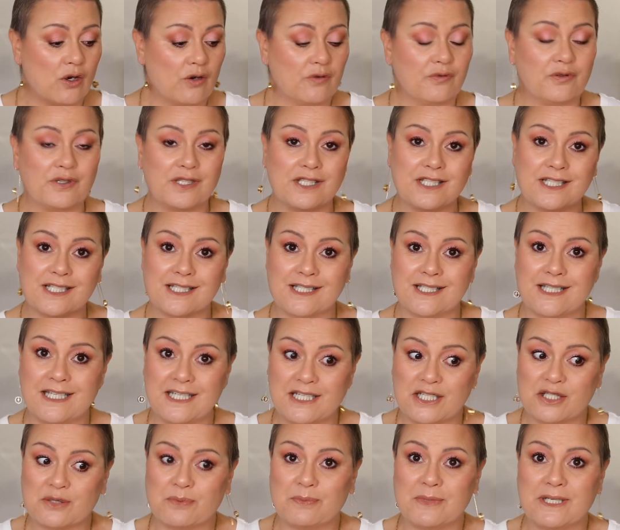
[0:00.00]
offered to
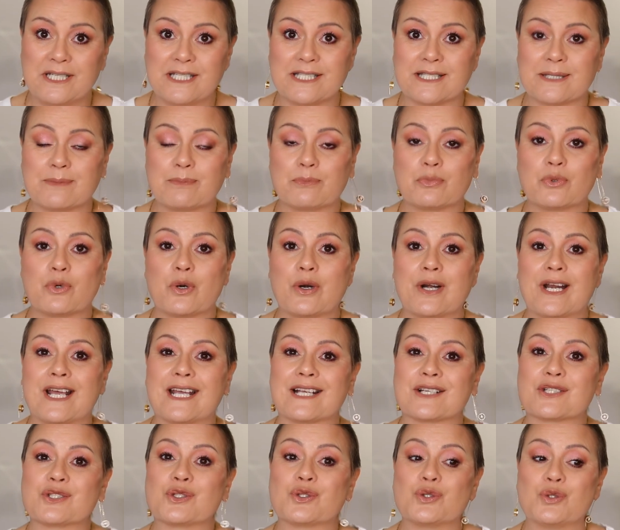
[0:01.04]
send me some
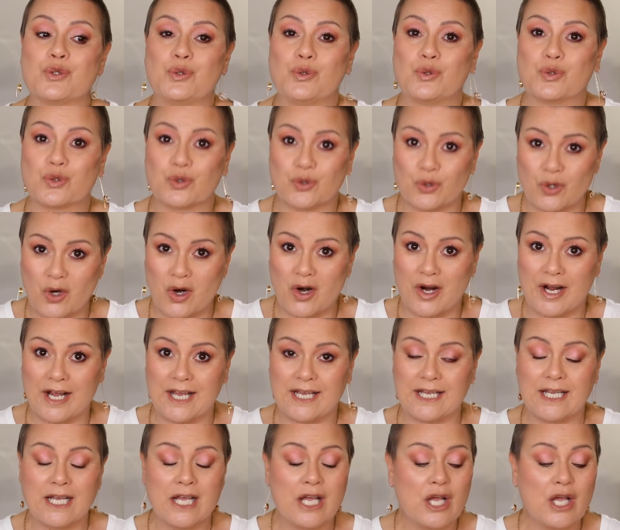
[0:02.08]
products to try.